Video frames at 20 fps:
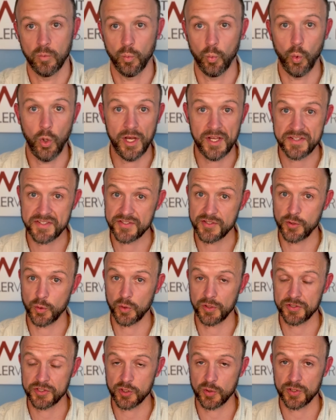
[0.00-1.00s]
Was
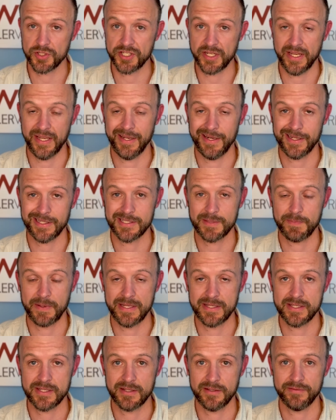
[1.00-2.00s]
North Georgia
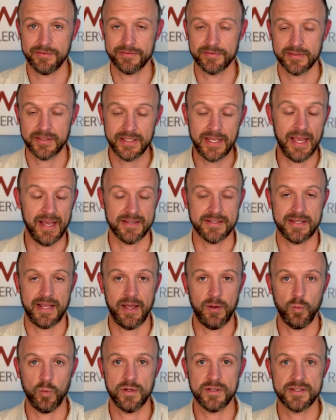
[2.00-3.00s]
inexpensive? Yes,
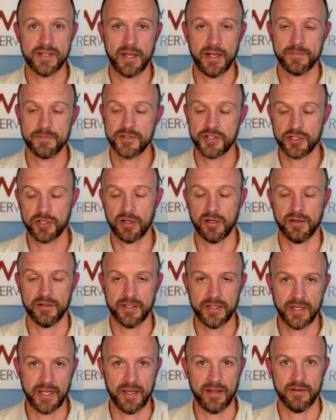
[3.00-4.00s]
at one time, sure.
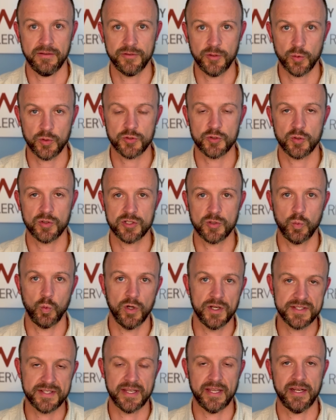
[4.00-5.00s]
Yeah, North Georgia
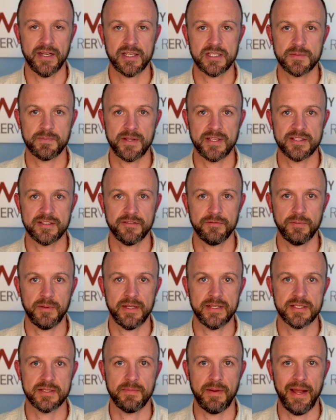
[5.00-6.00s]
was an inexpensive
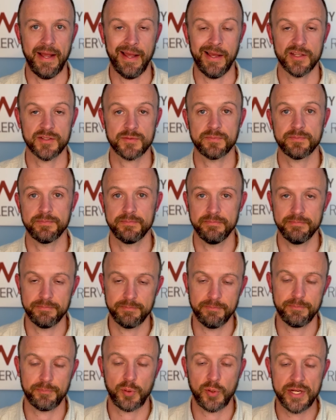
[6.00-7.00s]
place to buy a house.
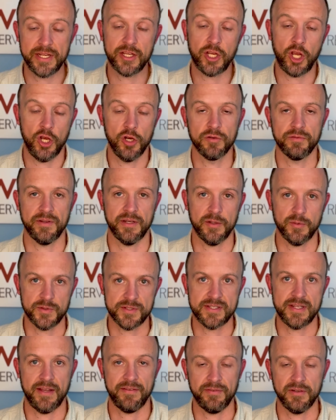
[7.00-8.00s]
Pre-COVID, it was
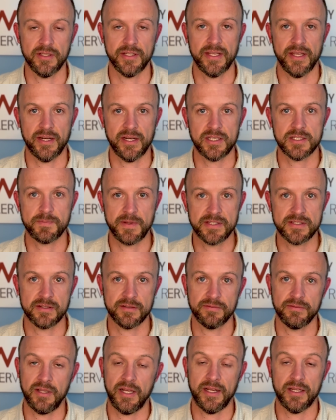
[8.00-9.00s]
definitely
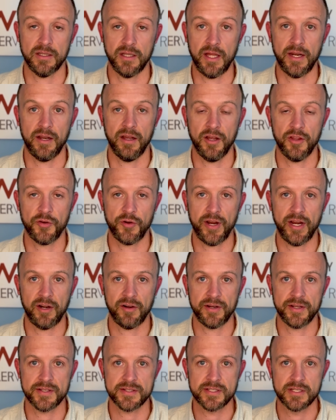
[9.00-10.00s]
inexpensive, like a lot of other
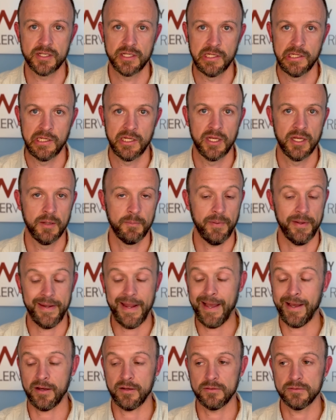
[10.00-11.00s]
areas. But
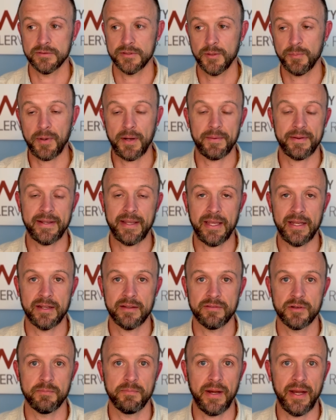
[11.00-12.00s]
now, you probably can't
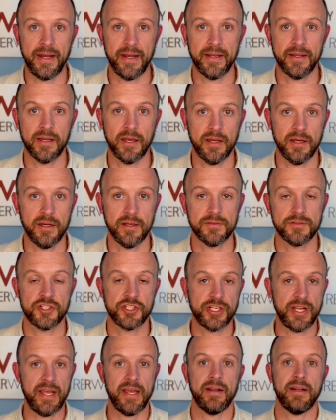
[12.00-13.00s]
even buy a
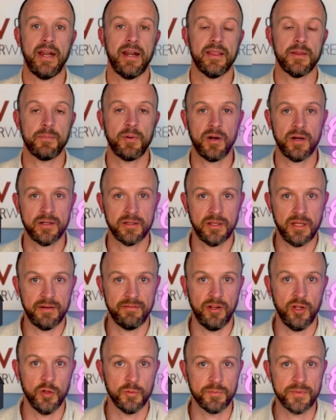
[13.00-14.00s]
shed out of the parking
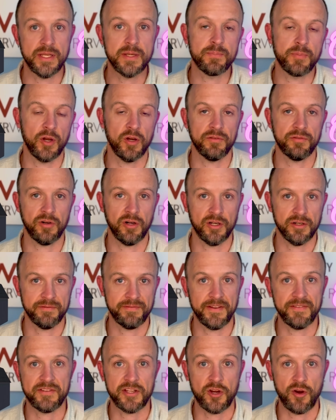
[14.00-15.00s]
lot of Home Depot for one hundred
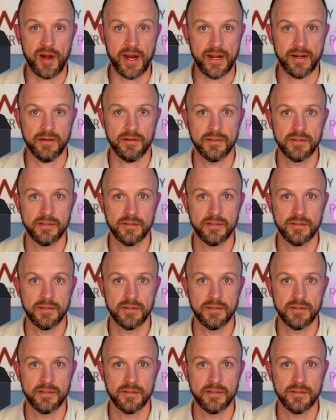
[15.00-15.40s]
fifty grand.